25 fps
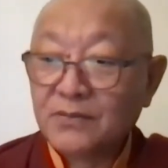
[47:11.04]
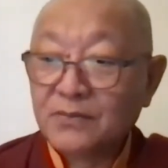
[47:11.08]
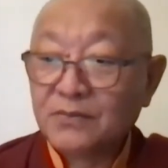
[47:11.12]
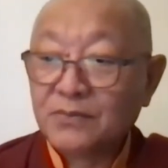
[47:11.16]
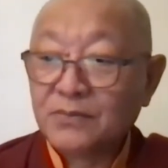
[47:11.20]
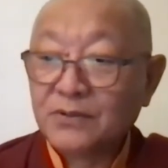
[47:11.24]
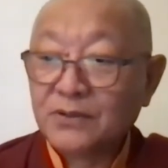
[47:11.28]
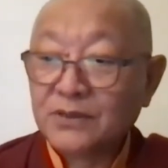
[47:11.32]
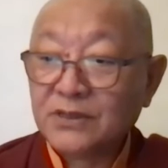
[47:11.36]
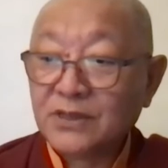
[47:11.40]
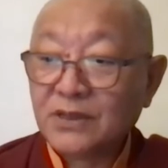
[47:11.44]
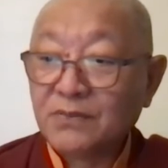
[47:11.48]

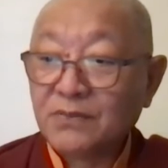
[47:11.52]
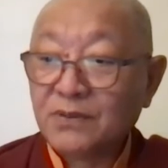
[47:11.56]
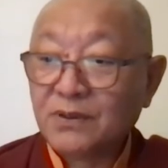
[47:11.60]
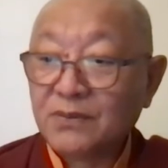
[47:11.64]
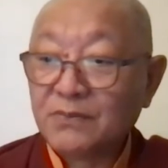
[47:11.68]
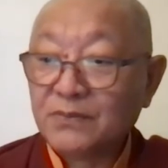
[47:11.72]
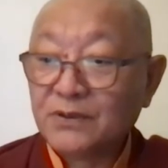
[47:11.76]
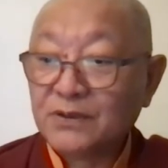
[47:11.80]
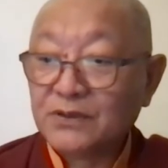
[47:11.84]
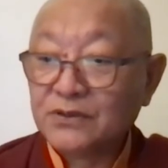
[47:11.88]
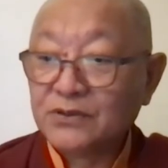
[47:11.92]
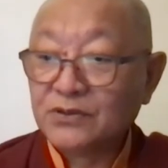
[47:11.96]
Mantaba
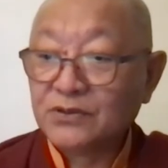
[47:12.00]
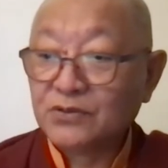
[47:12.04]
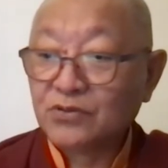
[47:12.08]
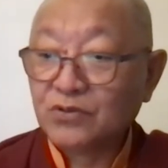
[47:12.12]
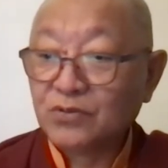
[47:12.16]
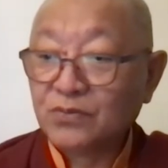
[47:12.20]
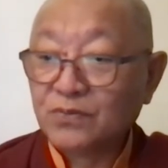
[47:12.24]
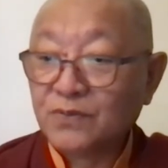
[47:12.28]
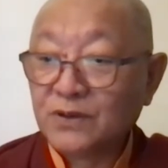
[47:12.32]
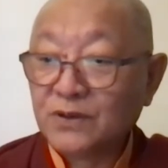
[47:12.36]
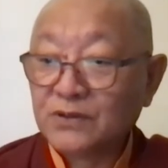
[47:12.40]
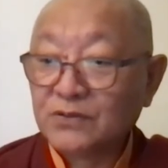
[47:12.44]
mentioned
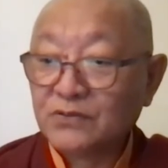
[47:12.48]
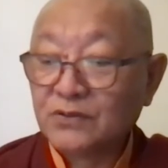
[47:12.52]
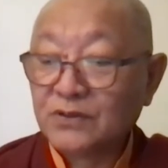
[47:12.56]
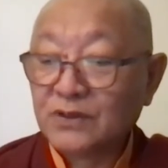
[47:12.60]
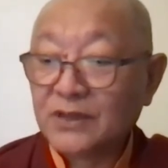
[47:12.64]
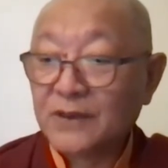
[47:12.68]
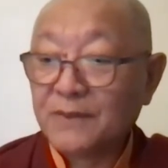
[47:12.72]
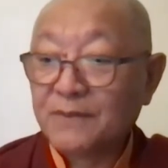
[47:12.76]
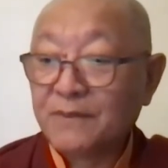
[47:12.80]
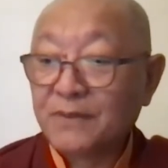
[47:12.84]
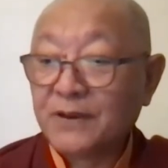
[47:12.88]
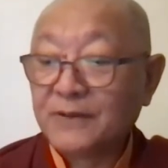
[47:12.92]

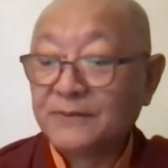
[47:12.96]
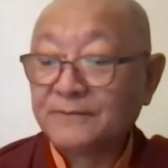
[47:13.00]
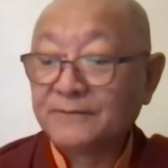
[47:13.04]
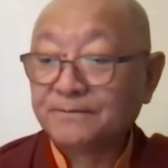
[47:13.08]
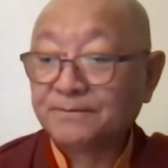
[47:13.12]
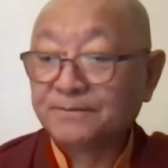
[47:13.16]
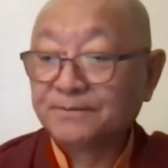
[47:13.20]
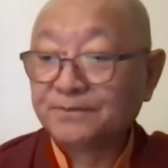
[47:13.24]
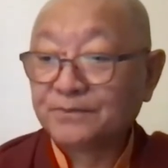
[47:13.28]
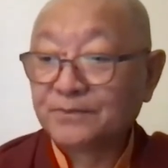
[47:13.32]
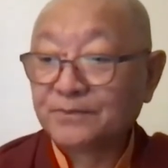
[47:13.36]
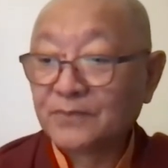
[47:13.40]
Demba.
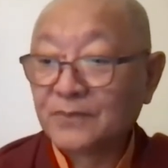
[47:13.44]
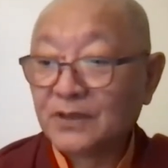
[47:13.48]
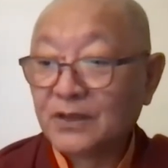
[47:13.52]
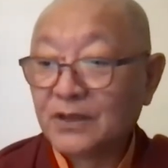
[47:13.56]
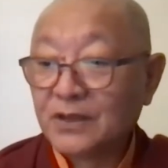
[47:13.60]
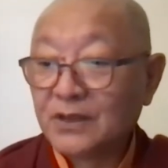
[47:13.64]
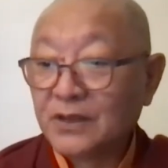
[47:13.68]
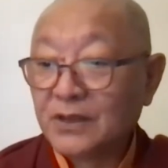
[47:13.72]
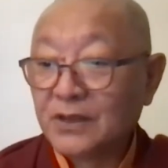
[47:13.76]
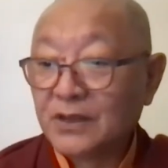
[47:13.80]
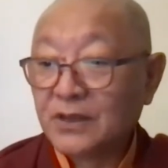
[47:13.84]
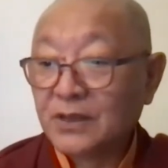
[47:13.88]

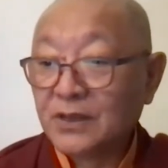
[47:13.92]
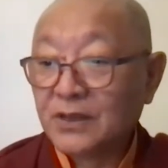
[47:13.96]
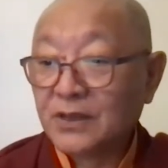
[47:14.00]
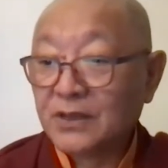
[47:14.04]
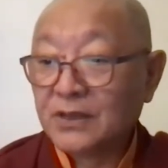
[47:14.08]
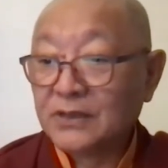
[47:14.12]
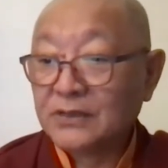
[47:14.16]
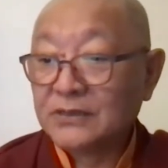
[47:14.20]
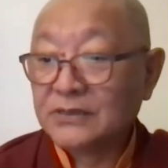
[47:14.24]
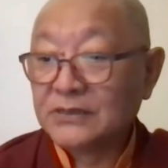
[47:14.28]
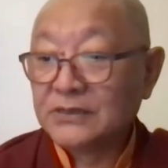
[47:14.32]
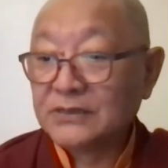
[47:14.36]

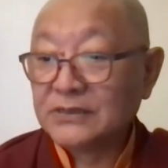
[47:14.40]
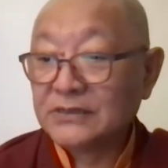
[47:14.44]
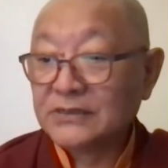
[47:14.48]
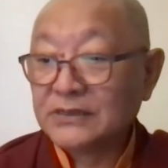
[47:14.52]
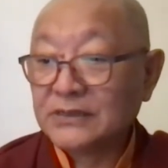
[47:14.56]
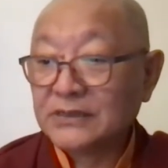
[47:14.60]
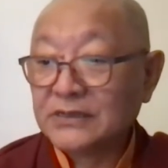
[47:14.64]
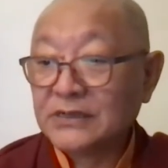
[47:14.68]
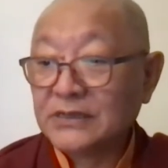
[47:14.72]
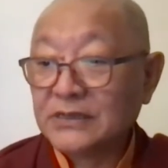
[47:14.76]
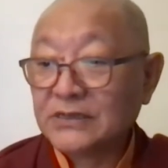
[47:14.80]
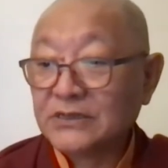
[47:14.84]

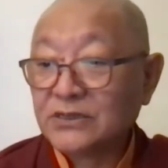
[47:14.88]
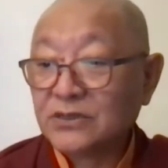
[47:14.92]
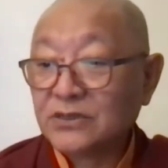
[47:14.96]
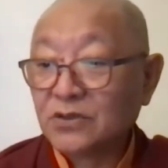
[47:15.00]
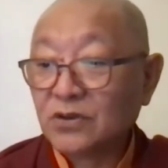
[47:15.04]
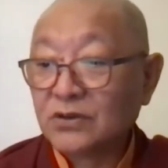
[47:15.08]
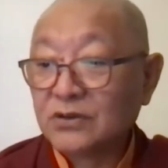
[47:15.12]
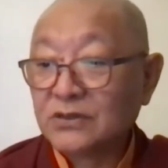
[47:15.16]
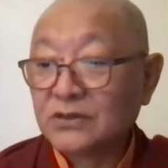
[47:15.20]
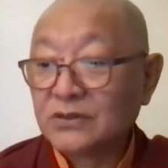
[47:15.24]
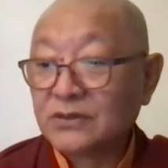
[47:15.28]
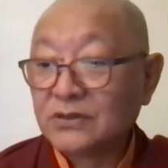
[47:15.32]

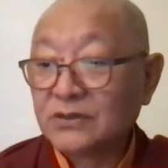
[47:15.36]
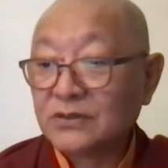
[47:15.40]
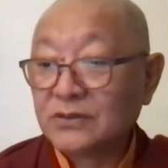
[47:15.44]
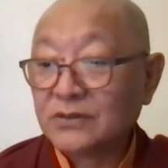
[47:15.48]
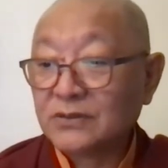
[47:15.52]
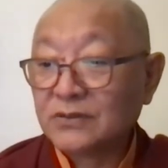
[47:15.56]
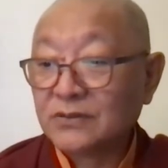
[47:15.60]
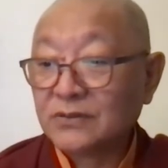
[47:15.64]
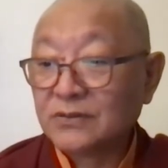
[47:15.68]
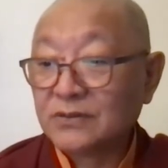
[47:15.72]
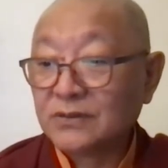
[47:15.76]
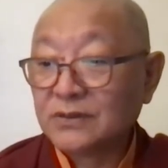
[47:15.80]

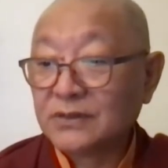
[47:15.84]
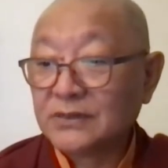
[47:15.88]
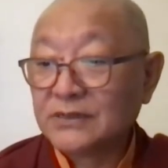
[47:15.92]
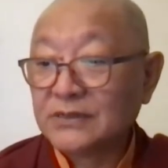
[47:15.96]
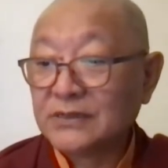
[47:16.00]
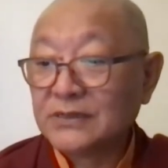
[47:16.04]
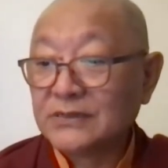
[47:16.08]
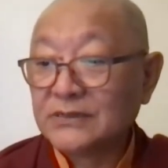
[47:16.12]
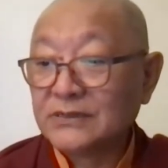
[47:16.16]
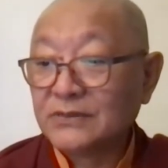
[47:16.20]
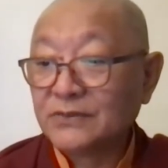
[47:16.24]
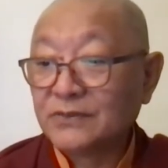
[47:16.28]

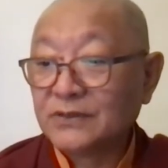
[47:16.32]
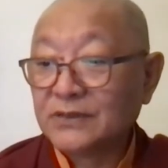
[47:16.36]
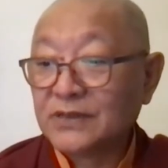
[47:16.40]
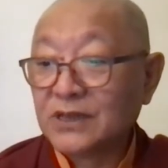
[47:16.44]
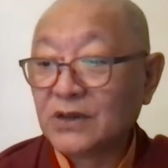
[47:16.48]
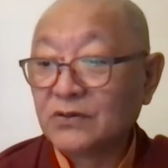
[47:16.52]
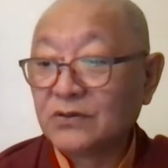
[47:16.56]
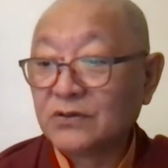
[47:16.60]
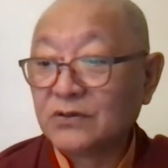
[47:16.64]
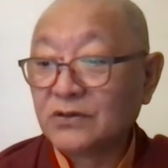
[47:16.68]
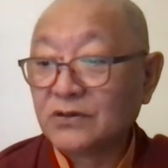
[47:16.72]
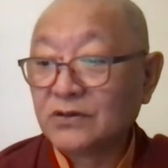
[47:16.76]
It is
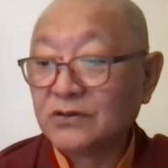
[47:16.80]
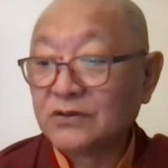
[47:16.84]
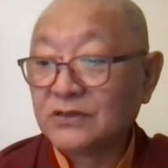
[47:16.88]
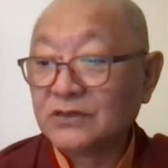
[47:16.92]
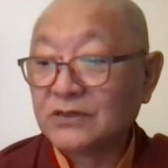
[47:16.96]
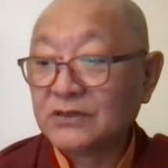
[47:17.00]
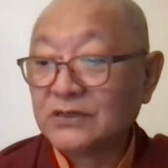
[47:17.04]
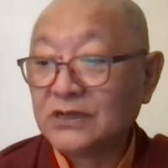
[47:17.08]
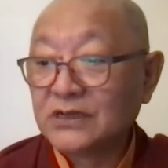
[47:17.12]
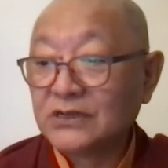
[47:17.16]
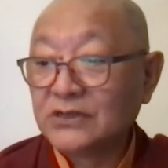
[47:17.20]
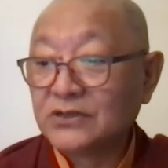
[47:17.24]
without
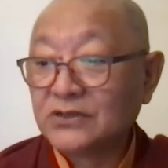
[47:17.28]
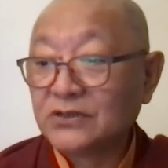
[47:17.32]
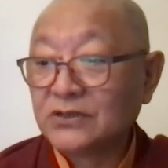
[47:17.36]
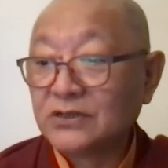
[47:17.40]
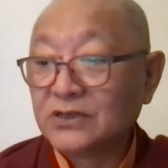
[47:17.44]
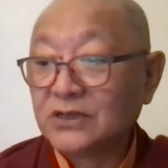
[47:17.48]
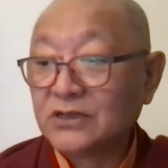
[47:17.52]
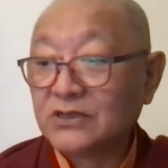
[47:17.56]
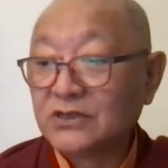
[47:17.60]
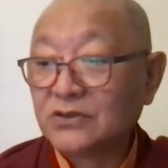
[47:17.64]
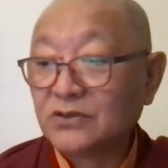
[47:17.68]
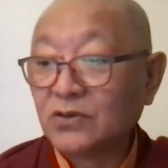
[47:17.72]
contradiction.
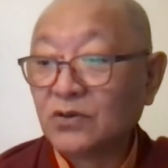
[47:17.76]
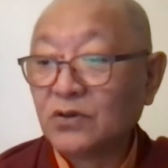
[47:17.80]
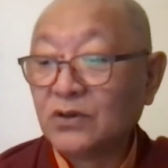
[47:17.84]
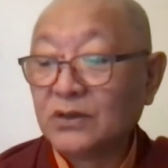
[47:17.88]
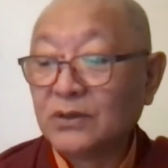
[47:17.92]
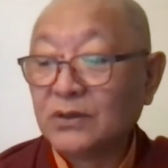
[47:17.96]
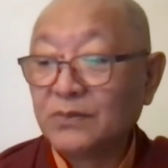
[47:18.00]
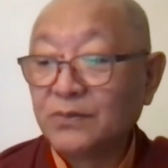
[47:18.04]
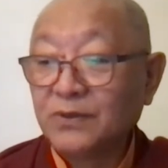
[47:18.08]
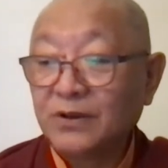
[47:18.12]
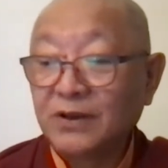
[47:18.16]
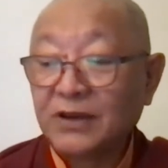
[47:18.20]
It's all
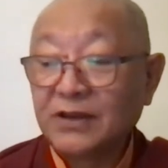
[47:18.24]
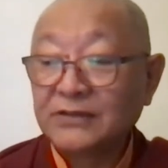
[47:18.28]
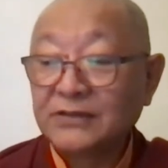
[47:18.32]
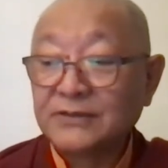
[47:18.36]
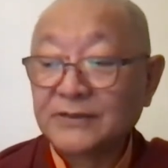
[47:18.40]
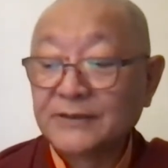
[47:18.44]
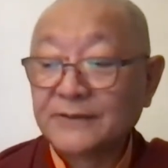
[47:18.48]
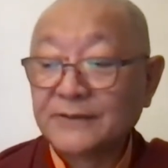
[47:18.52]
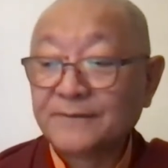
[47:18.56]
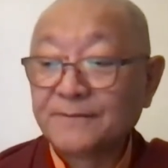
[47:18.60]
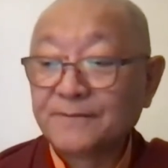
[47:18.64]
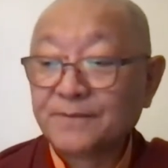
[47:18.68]

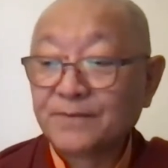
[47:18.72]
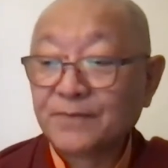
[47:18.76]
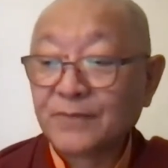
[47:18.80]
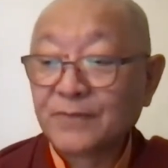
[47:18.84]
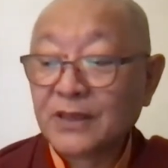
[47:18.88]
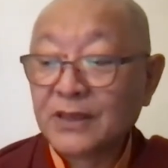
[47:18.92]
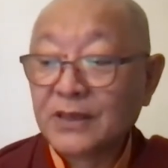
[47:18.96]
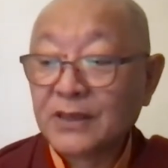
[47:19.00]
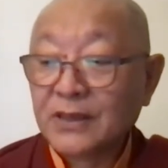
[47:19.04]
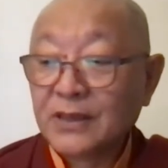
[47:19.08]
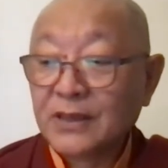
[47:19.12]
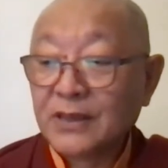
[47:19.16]
embarrassing.
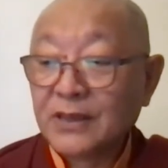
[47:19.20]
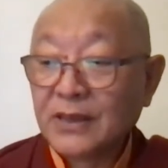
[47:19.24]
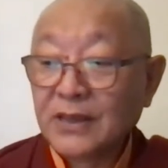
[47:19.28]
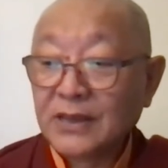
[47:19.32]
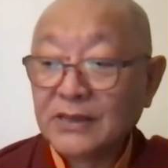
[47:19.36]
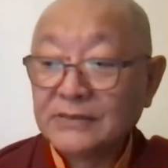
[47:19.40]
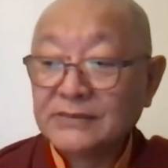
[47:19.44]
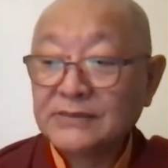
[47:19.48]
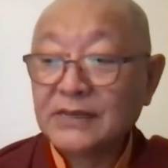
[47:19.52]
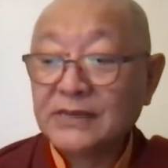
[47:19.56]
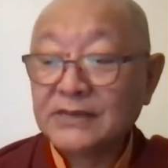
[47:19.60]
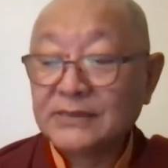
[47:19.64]

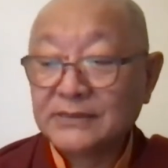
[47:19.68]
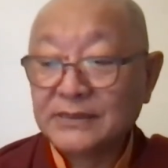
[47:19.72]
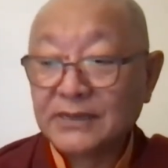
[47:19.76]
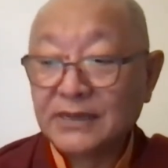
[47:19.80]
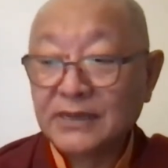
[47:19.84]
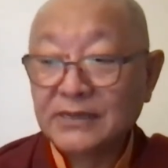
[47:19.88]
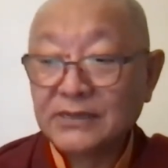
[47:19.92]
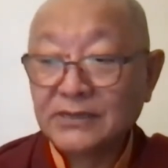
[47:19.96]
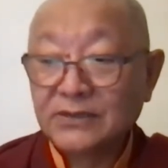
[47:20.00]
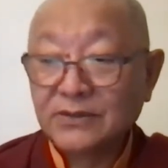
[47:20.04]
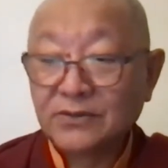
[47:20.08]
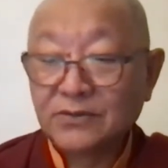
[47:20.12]
As I
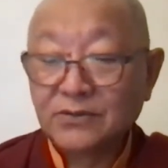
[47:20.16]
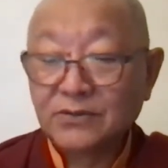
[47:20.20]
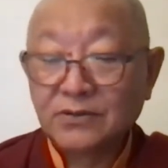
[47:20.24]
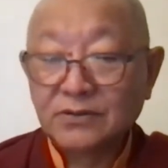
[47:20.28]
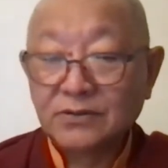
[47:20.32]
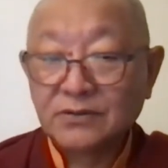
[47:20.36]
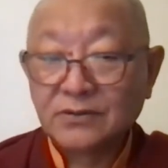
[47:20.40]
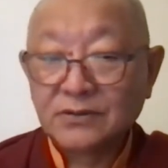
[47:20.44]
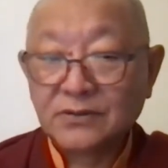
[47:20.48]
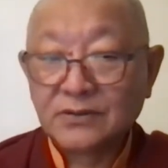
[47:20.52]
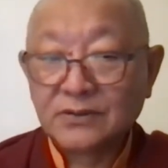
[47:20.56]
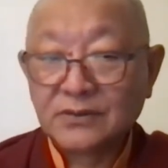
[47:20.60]
said, there
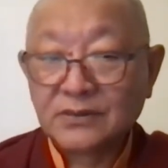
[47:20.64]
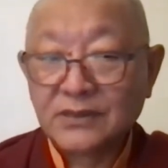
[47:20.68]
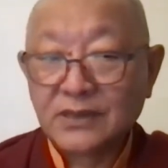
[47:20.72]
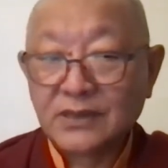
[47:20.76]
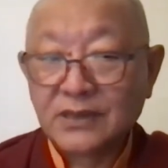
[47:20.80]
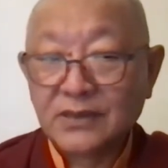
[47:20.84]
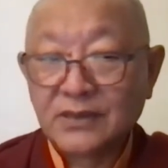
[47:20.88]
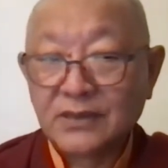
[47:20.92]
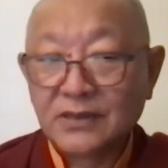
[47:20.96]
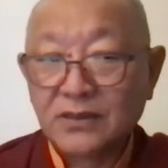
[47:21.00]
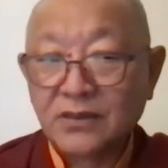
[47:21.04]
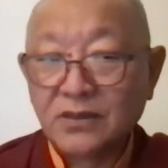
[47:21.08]

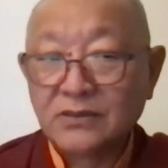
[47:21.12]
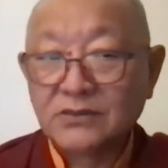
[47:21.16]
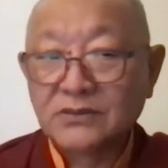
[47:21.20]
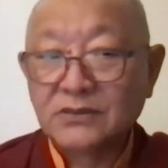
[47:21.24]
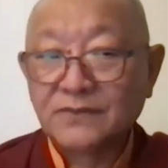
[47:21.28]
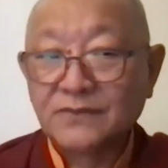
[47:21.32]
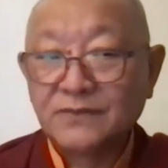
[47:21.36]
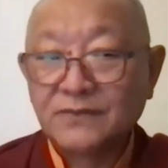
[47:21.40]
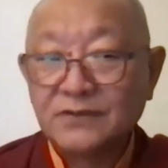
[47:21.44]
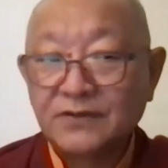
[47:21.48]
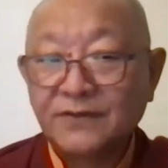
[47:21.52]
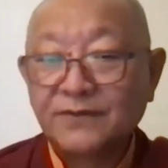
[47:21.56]
are
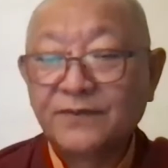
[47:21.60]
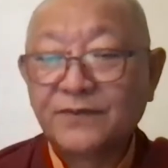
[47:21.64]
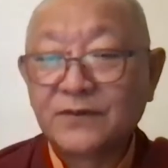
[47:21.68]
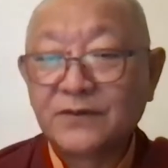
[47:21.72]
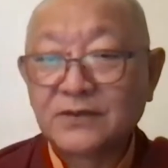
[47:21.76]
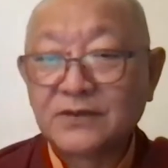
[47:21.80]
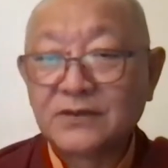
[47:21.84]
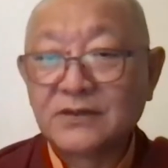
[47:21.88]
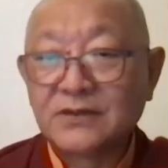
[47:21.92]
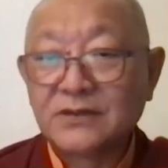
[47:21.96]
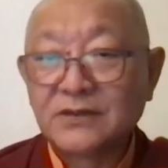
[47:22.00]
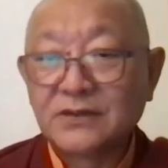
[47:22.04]
lots of
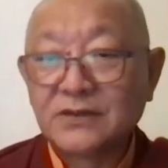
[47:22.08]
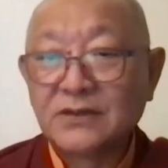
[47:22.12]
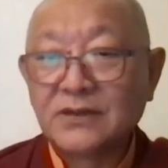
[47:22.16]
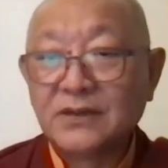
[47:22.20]
different